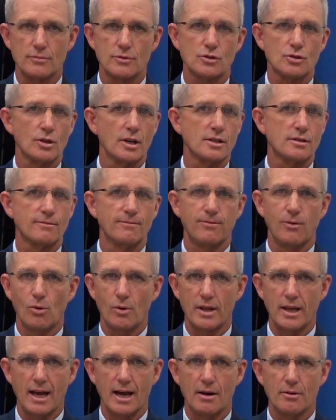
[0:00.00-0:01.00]
So that's
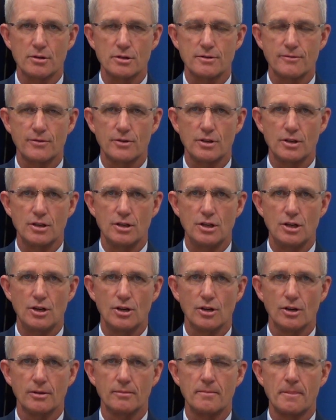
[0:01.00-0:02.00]
40 hours for the
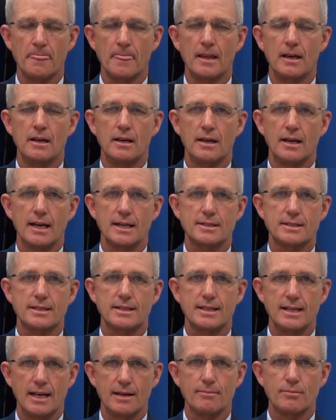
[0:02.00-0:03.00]
year.
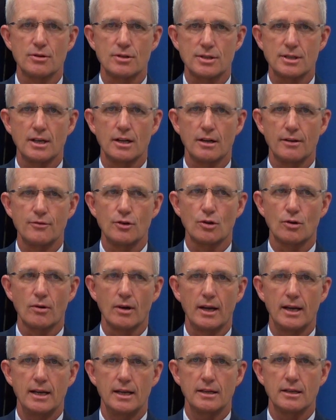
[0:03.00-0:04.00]
That's 10% of your
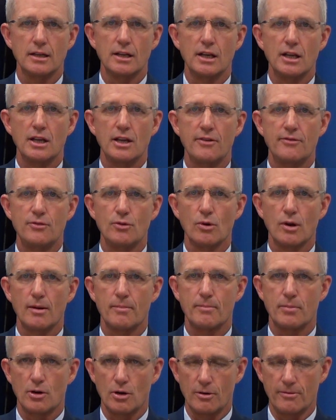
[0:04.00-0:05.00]
grade. If you
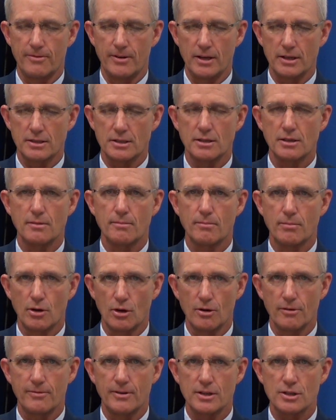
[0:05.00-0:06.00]
are a
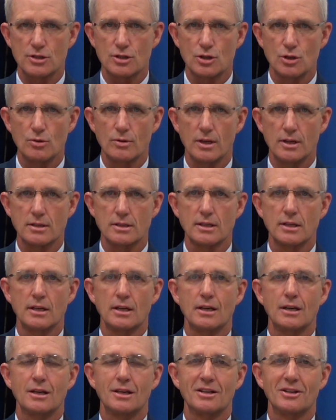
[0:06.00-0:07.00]
perfect student
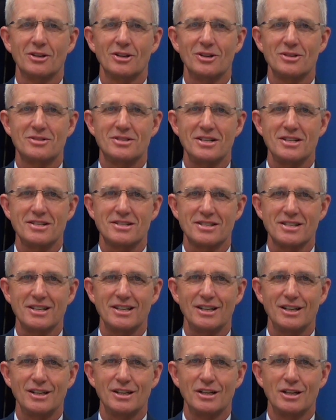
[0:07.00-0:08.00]
in
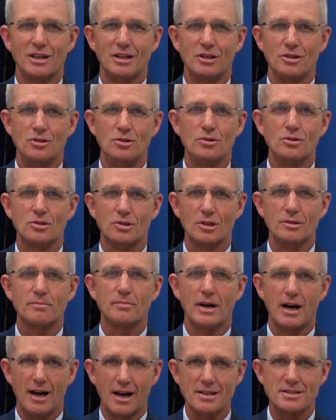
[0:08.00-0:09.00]
ROTC, you
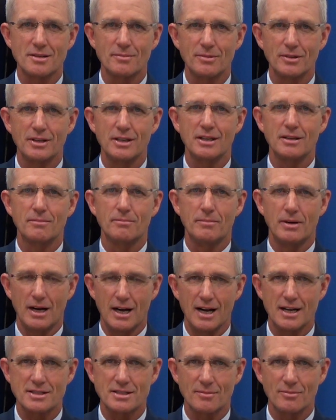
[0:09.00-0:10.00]
could possibly
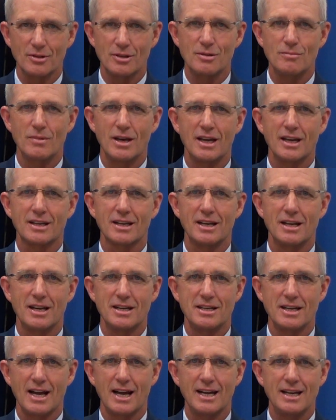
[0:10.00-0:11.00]
make a
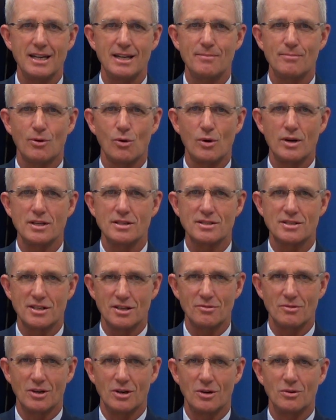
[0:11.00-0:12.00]

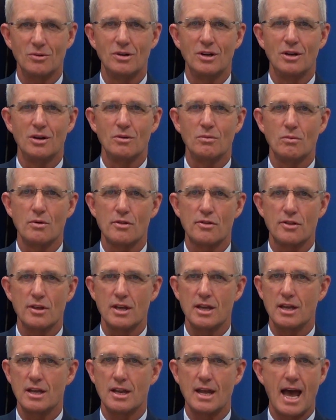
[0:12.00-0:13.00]
90.0
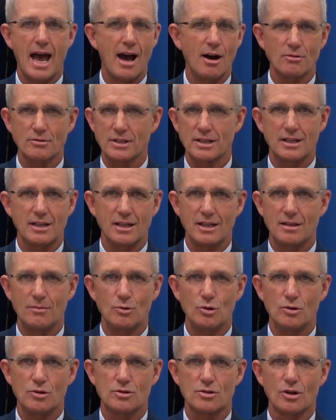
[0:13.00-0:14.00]
without any
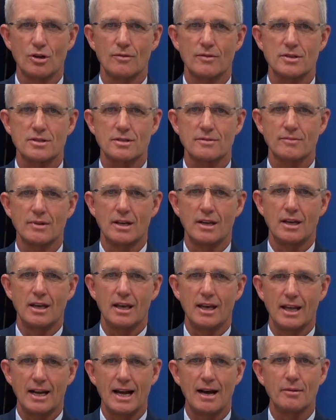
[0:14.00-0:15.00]
community service.
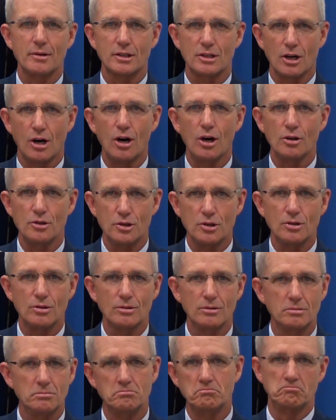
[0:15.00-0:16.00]
And I would call
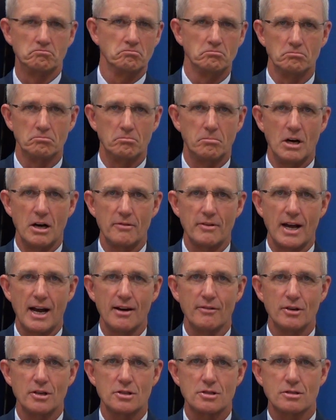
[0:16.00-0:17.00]
you above
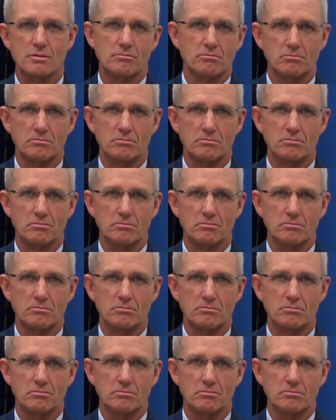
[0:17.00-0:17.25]
average.